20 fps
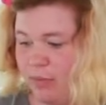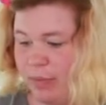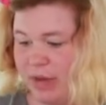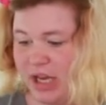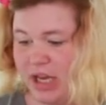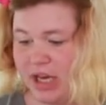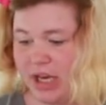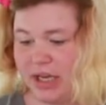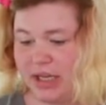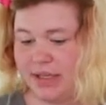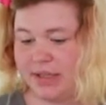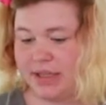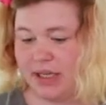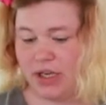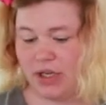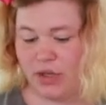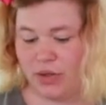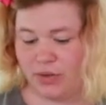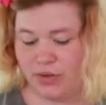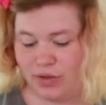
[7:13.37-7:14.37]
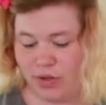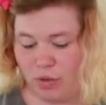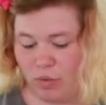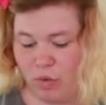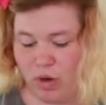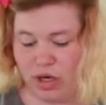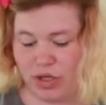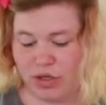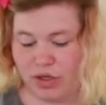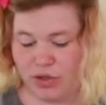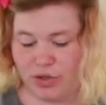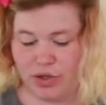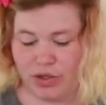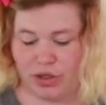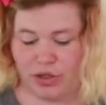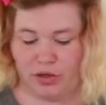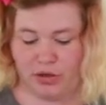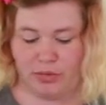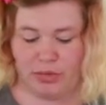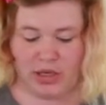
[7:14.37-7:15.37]
because I used a washer
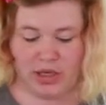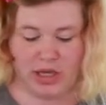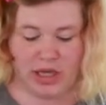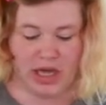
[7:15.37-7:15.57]
tube,